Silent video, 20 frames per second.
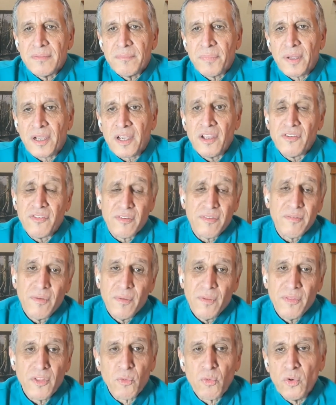Because
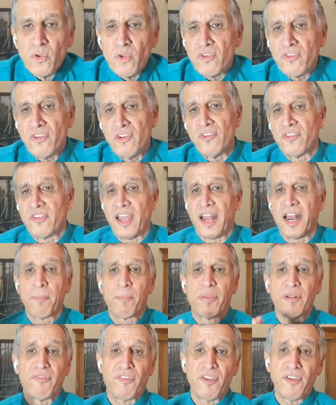the rules you set
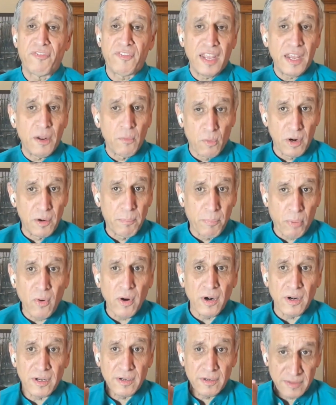up at 15 were
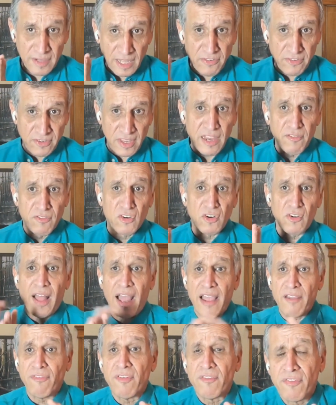important. They saved your
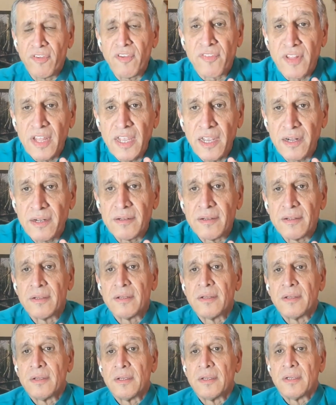life at 15.
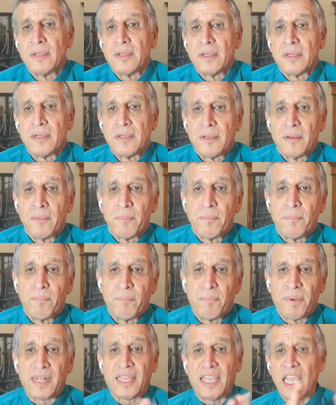
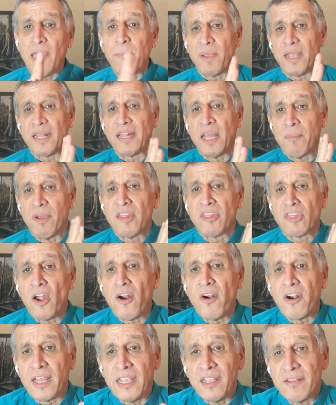But keeping them at
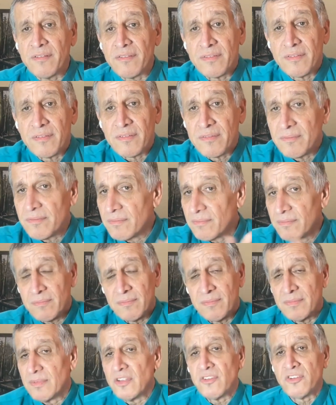30
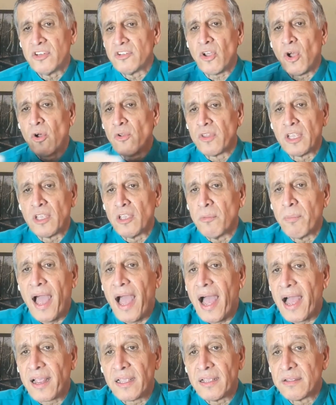is just holding you
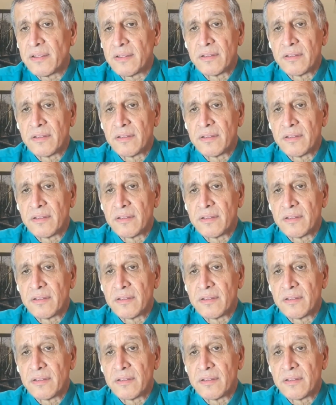back.